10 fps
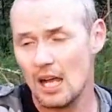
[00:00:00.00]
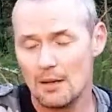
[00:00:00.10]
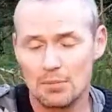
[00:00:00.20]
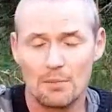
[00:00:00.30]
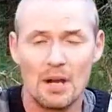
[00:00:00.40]

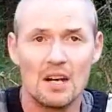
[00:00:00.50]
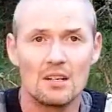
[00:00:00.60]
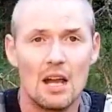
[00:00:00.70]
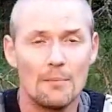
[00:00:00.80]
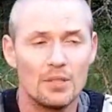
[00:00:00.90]
prepared
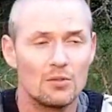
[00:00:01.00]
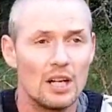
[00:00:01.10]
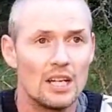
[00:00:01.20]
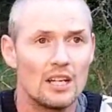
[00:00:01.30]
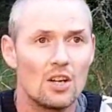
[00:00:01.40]
up and
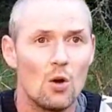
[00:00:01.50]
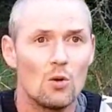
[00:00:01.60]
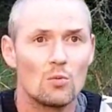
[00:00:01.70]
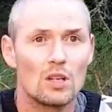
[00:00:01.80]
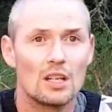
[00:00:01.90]
ready to go,
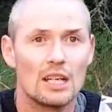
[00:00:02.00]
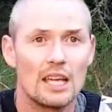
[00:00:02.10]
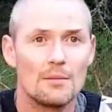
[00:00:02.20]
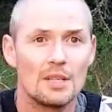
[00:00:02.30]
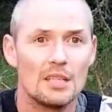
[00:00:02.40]
and we're gonna get
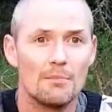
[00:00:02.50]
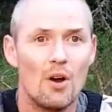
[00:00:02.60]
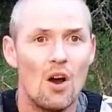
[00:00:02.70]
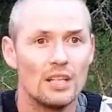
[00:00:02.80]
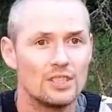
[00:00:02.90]
them in the
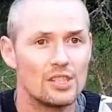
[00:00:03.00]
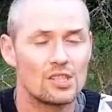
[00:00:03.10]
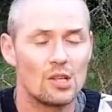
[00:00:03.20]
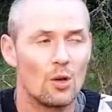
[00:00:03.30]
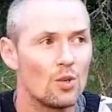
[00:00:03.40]
pot and just
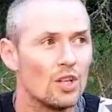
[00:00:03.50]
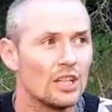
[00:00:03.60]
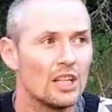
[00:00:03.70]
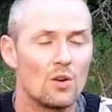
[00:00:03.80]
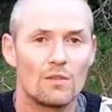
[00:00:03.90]
slow
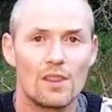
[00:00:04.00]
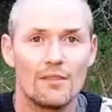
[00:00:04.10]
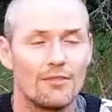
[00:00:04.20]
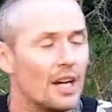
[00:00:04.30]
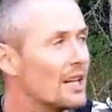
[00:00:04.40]
cooking over the
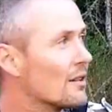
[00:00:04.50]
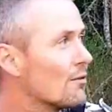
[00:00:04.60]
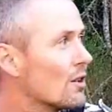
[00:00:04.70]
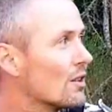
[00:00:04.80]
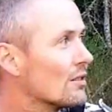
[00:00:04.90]
fire
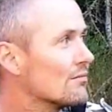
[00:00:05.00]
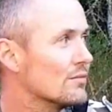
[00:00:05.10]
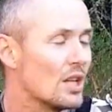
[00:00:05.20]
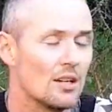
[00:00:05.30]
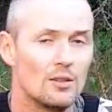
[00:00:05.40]
for,
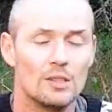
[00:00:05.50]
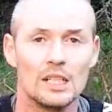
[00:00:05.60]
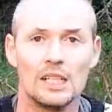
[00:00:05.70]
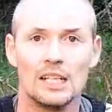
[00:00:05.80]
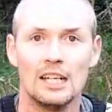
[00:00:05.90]
you know,
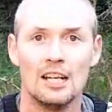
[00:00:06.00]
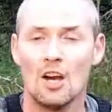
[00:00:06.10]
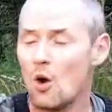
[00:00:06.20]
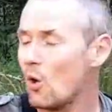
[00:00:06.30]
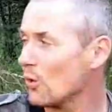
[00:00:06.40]

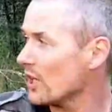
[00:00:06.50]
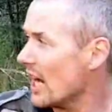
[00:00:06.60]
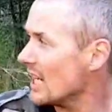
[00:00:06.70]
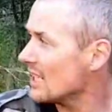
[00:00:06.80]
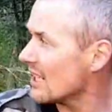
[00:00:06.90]
all
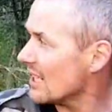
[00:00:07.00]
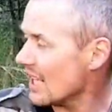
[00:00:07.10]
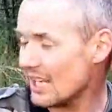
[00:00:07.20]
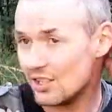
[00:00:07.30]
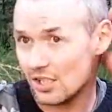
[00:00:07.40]
night and
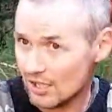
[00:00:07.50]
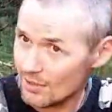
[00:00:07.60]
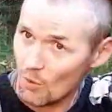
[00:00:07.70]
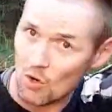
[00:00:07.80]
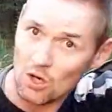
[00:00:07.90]
into
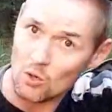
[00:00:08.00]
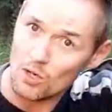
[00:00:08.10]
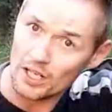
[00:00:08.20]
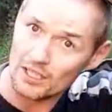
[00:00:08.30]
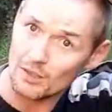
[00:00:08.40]

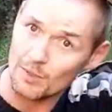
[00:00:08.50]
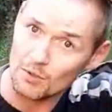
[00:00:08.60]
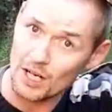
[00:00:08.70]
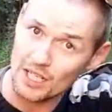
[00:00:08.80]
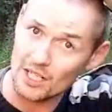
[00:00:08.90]
tomorrow, and they'll be
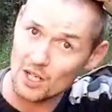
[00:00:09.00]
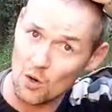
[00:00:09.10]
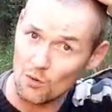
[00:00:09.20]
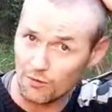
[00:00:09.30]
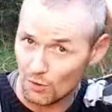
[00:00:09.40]
ready to
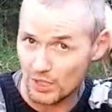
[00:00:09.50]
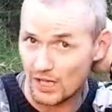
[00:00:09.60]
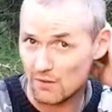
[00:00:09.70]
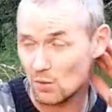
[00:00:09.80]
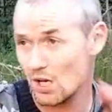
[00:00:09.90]
go for
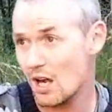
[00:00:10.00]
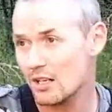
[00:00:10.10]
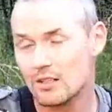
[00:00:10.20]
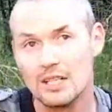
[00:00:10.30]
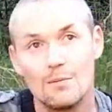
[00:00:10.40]
whenever we're
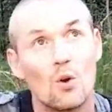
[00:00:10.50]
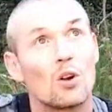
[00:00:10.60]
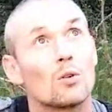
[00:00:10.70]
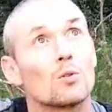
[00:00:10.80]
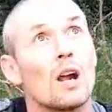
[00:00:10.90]
hungry
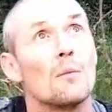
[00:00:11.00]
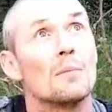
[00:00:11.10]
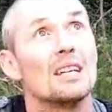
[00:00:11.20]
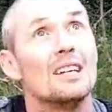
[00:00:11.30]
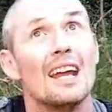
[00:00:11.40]
tomorrow around
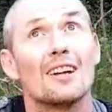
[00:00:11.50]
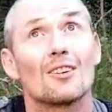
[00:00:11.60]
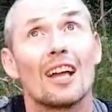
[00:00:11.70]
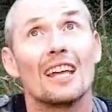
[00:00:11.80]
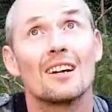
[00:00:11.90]
midday or
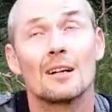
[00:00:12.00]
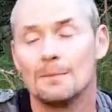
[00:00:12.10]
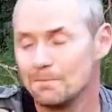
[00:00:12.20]
later.